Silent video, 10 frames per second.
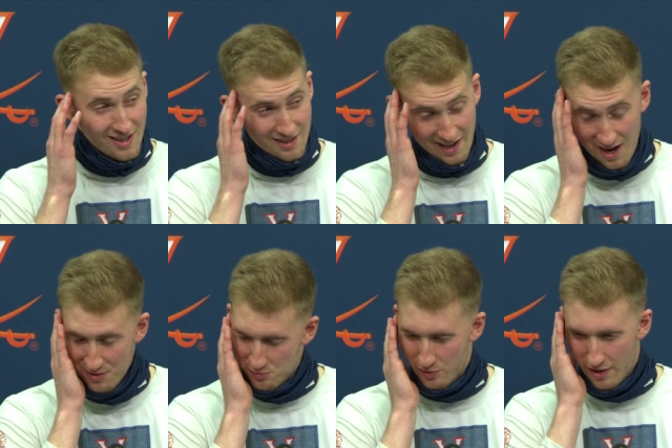yeah, it
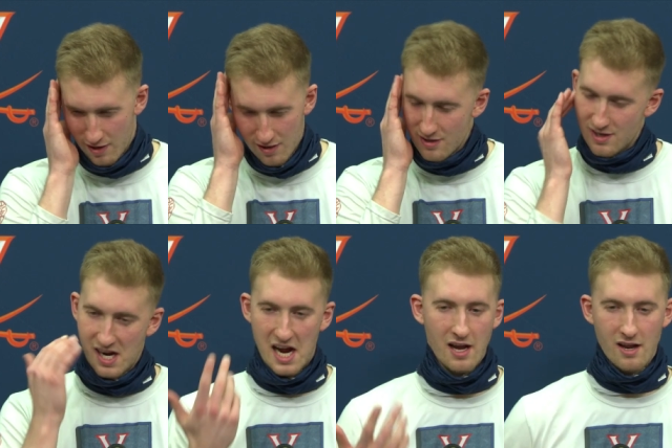was weird.
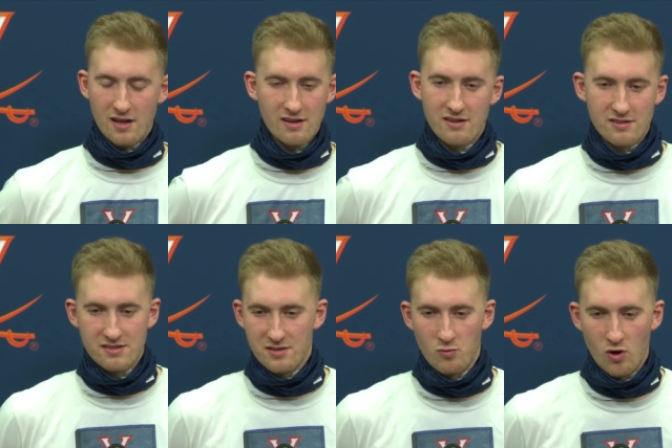Uh,
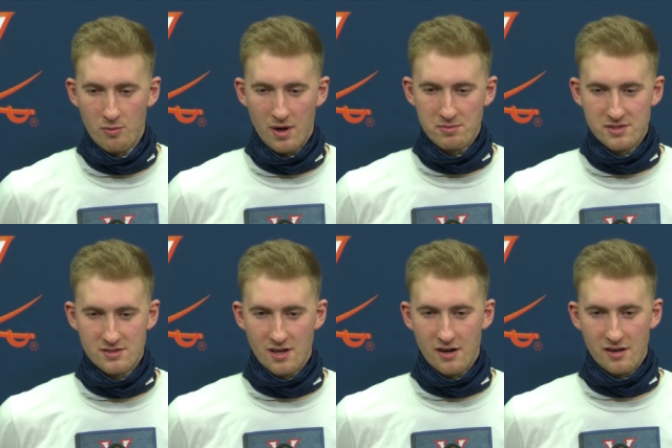just in warm-ups,
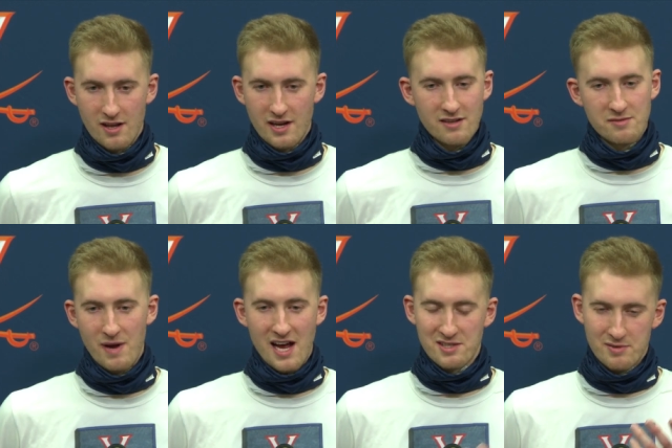started, like,
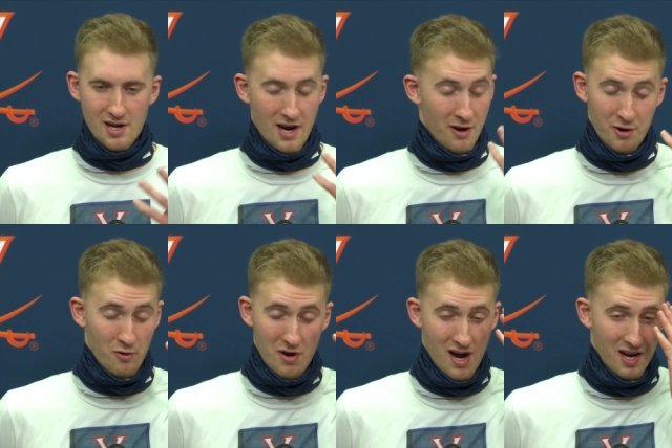spasming out. I don't know
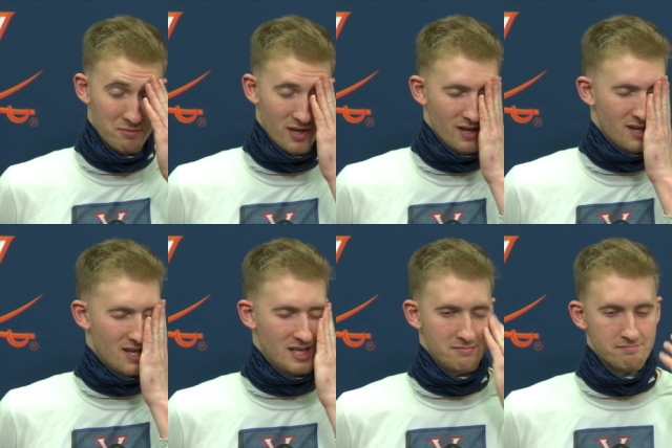why, but
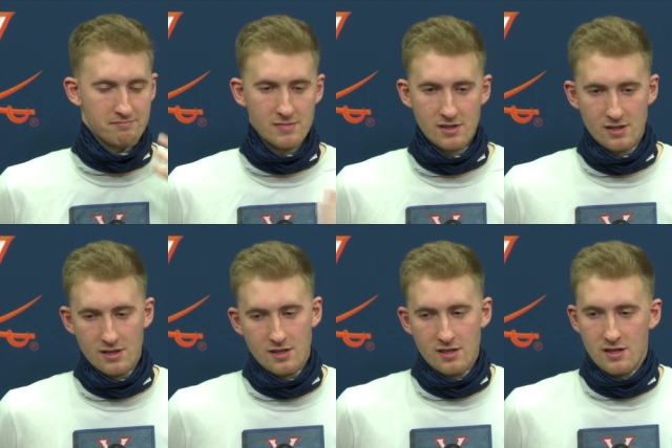
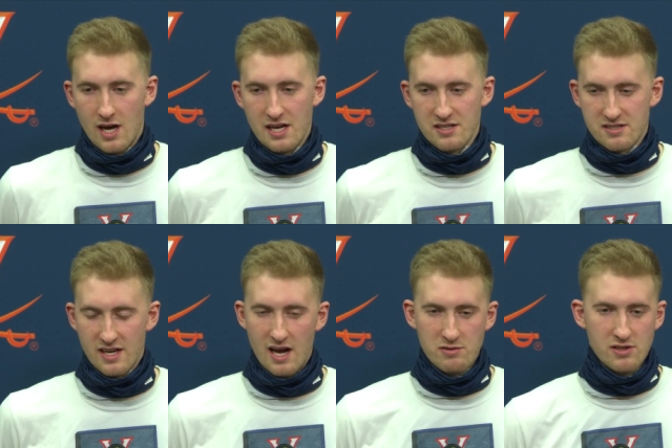um, I just
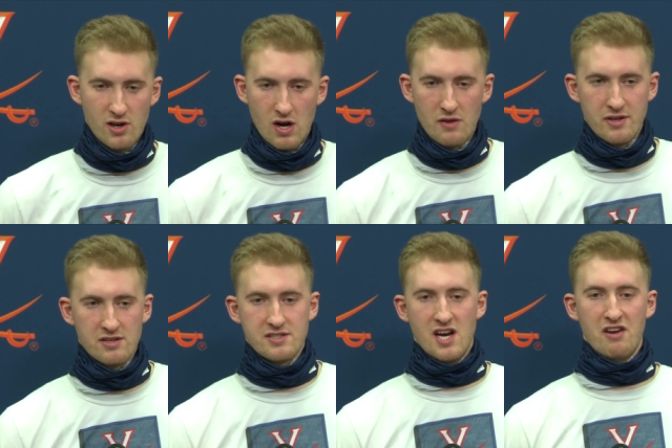said I was going to go out there,
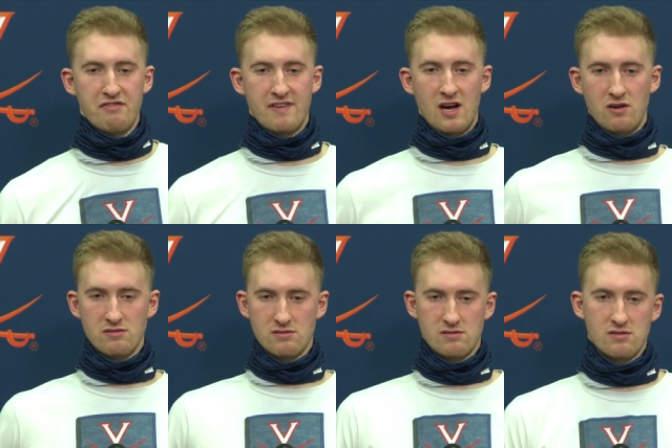see how it felt,